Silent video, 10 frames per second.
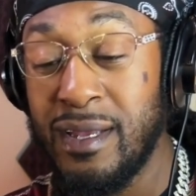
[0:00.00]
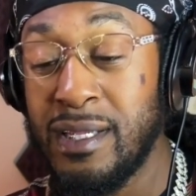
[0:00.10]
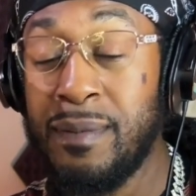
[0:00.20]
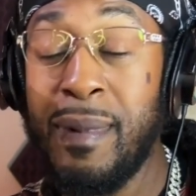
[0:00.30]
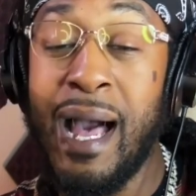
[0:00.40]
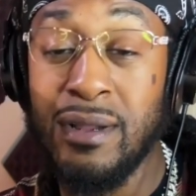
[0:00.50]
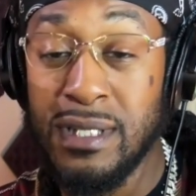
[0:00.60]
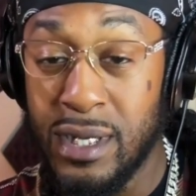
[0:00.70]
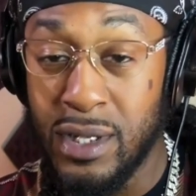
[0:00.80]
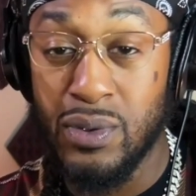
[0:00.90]

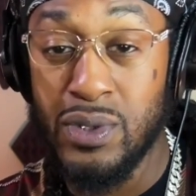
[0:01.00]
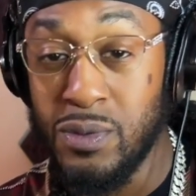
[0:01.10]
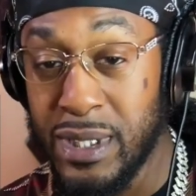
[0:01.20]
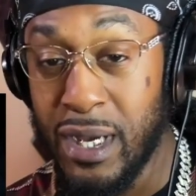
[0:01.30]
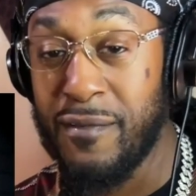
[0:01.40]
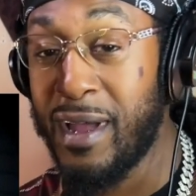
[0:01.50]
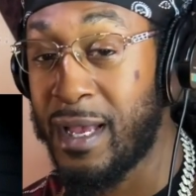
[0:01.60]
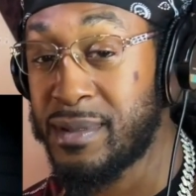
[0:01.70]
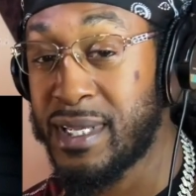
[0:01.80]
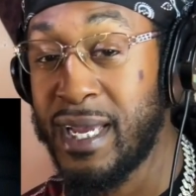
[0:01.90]
YouTube channel,
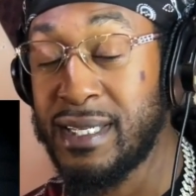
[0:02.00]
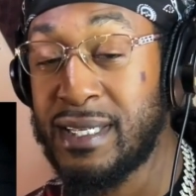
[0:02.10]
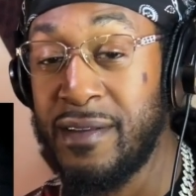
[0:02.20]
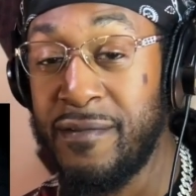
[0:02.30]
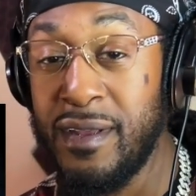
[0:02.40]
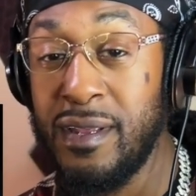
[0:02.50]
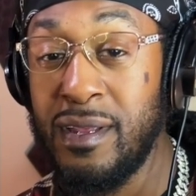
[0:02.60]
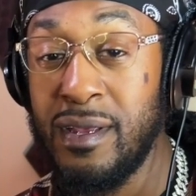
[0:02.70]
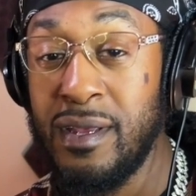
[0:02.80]
Vybezcast TV.